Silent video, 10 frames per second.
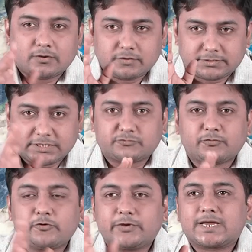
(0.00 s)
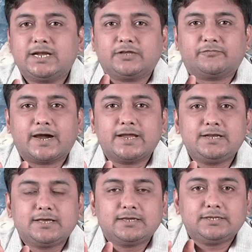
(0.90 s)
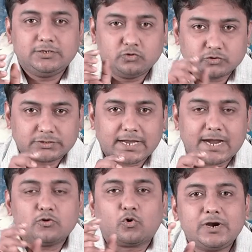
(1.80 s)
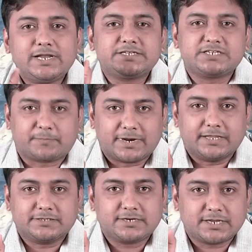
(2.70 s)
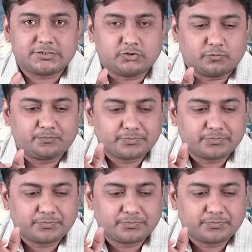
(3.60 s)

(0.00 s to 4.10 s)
this way we can divide youth and old age dependency ratio.